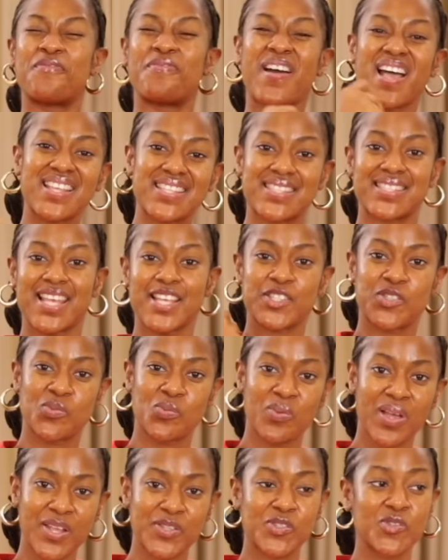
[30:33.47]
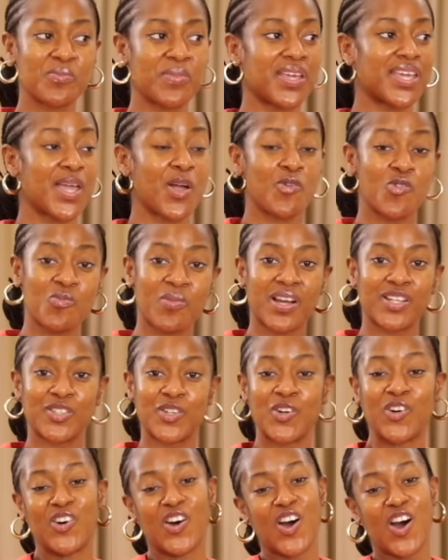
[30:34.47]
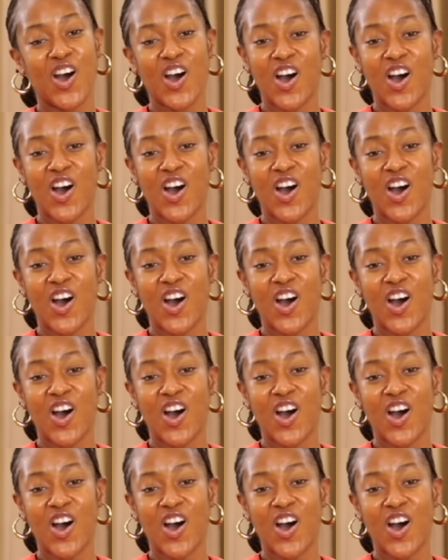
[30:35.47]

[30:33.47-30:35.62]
fastest way to make a woman go,